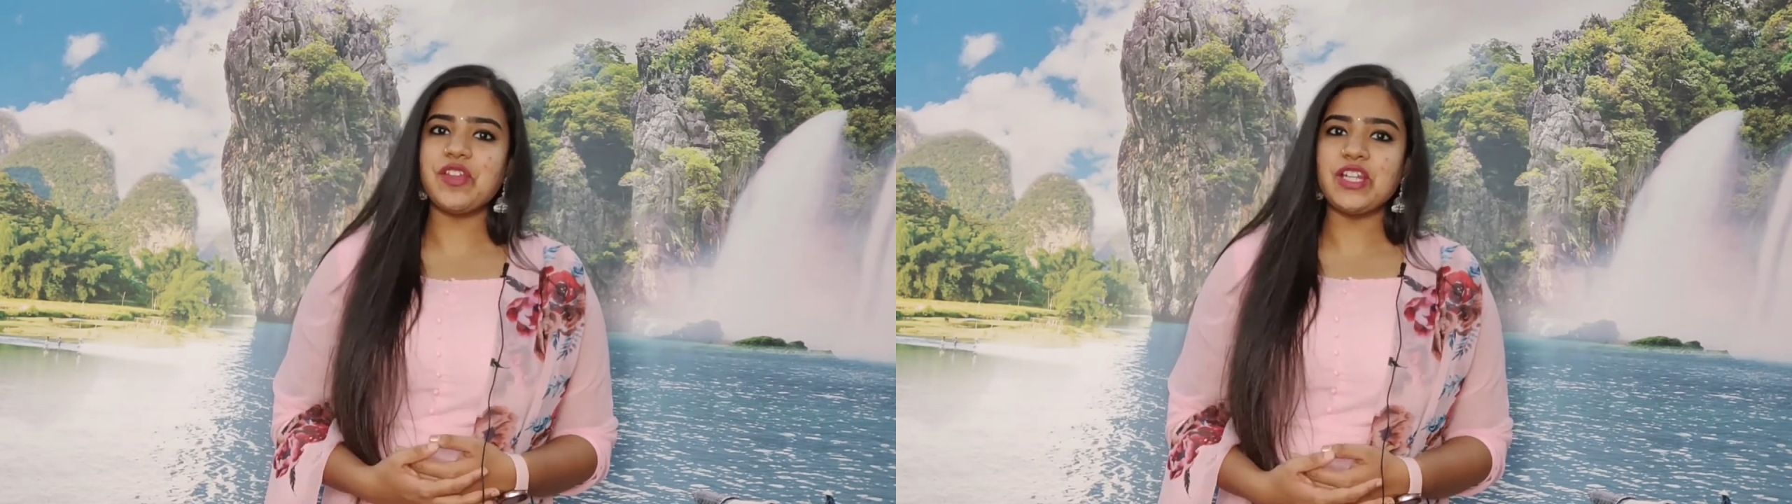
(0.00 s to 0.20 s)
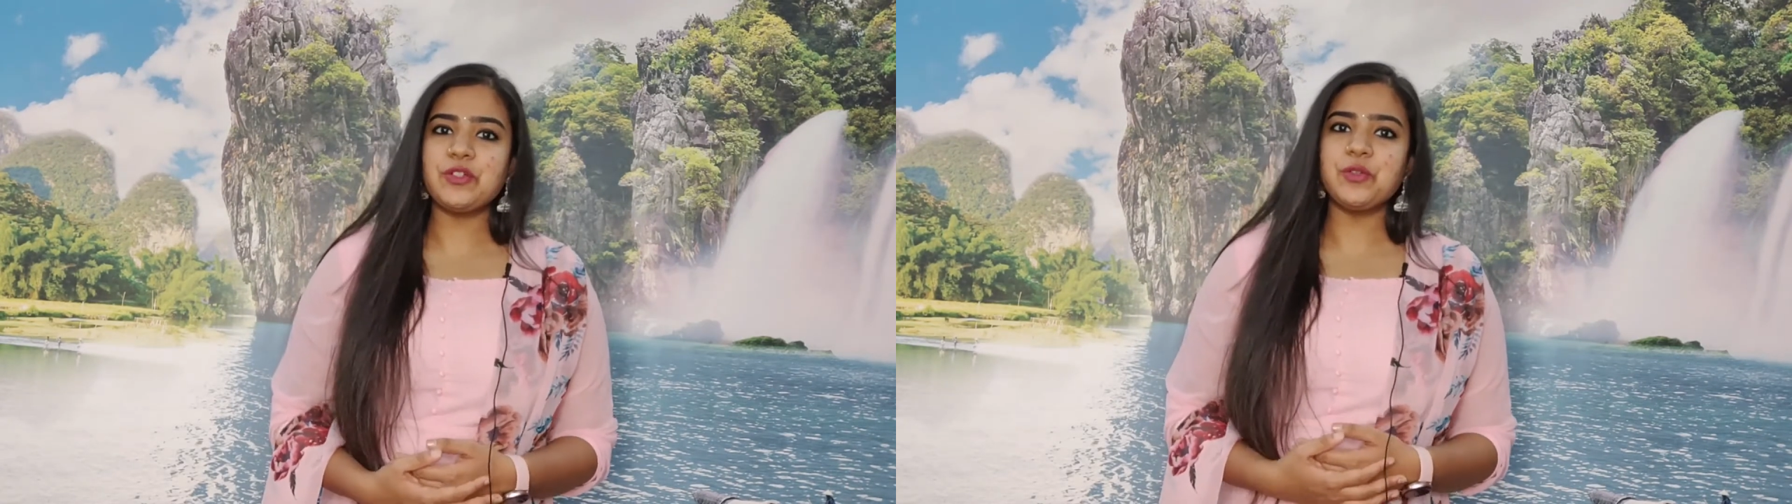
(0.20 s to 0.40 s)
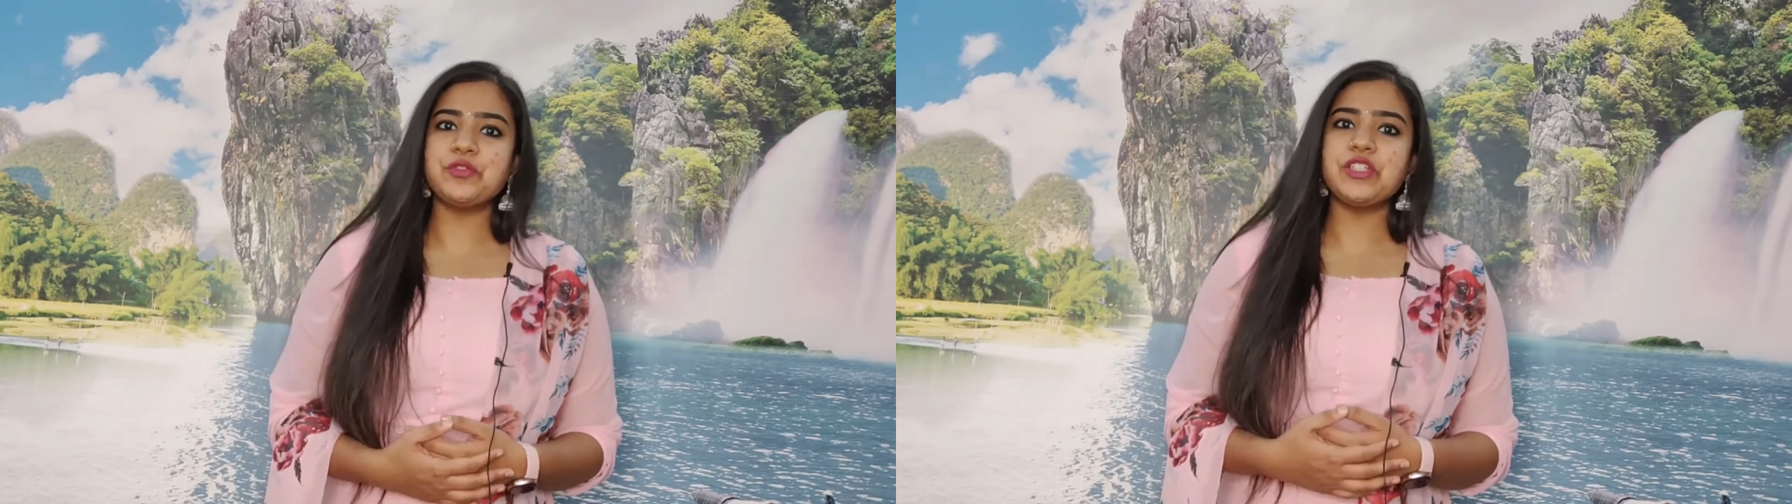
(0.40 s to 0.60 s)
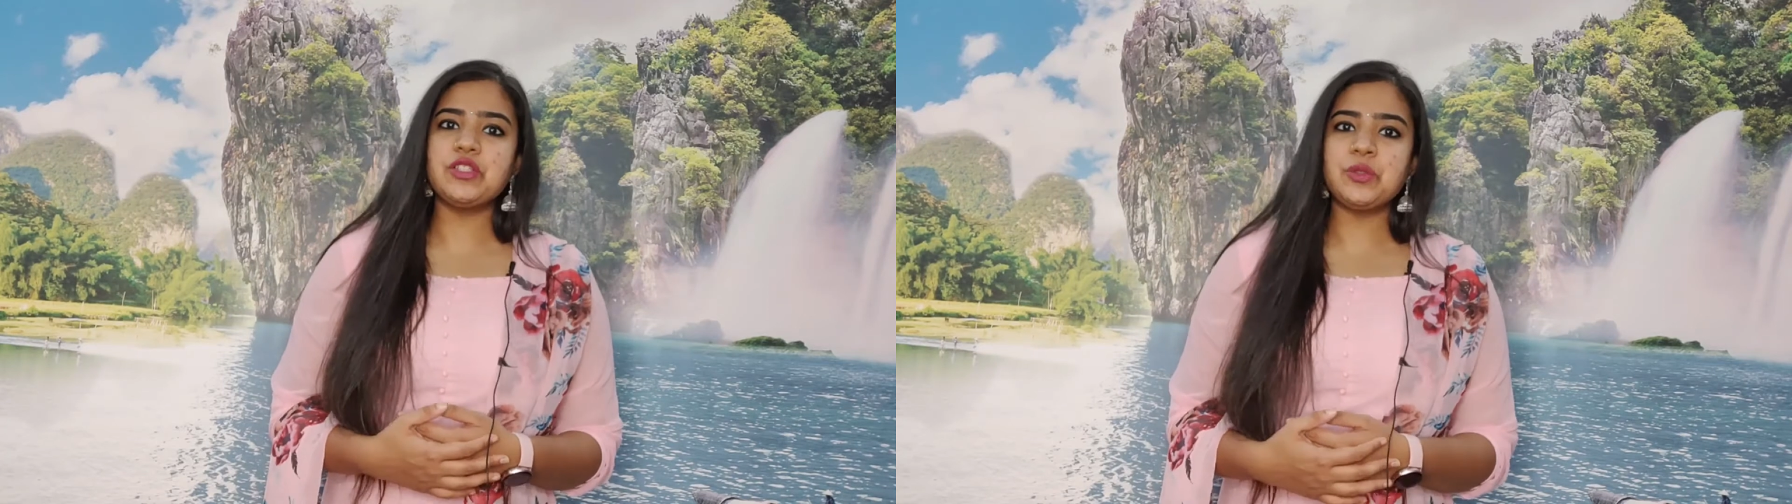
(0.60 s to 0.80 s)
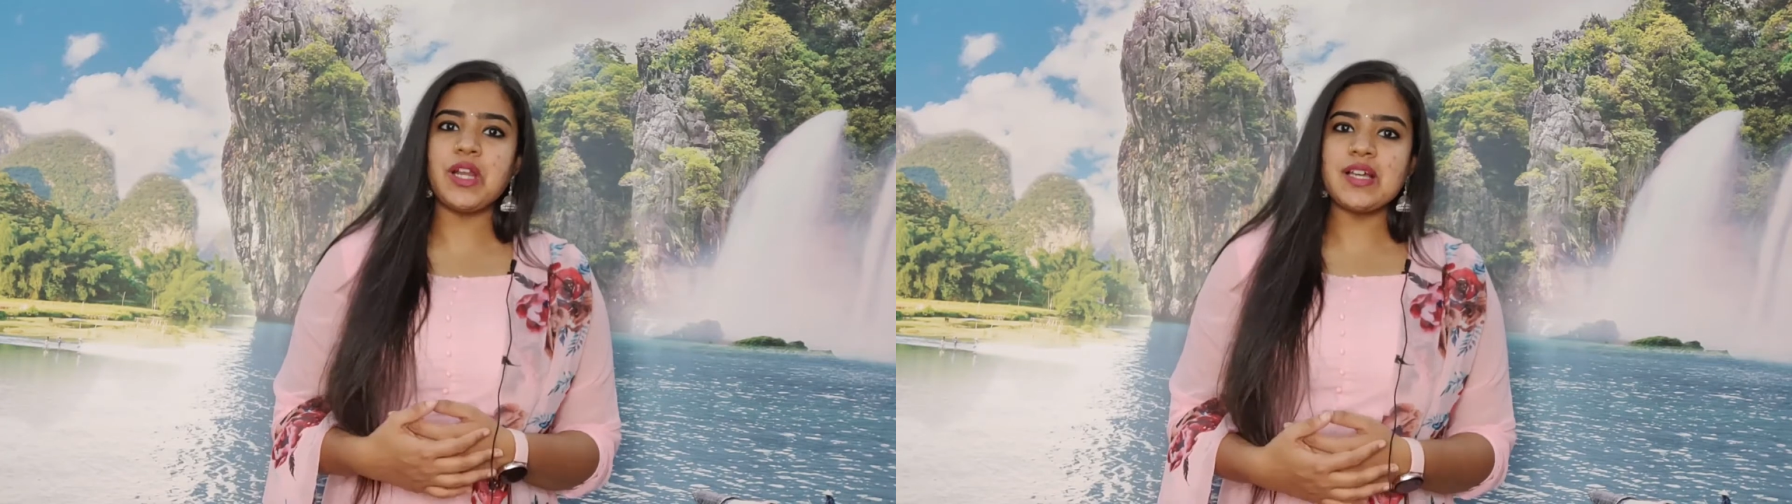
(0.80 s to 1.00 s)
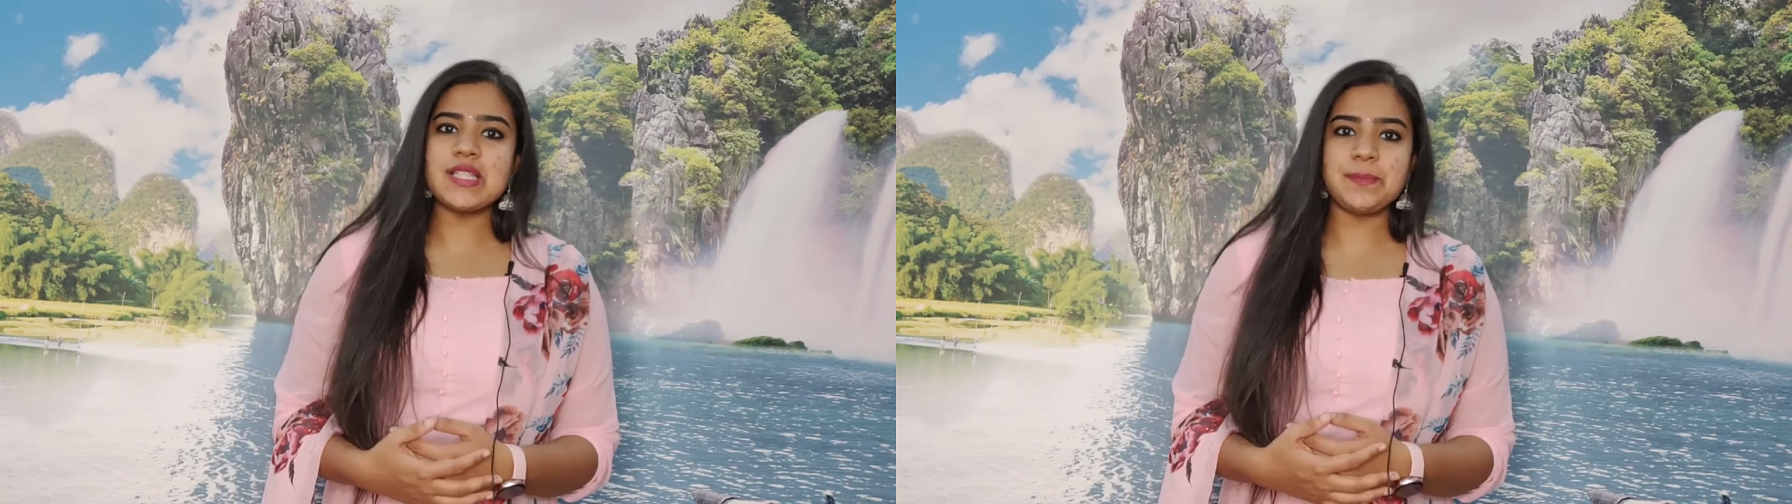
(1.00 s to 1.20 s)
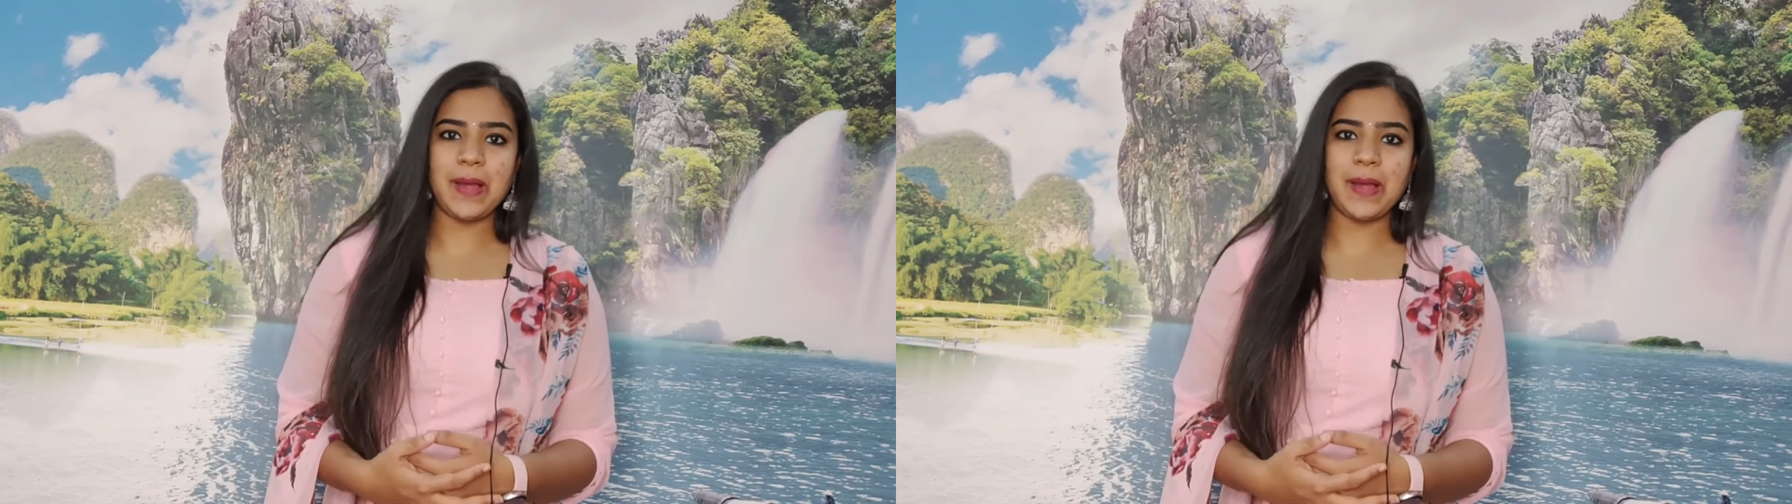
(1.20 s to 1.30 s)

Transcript: went to Vidura's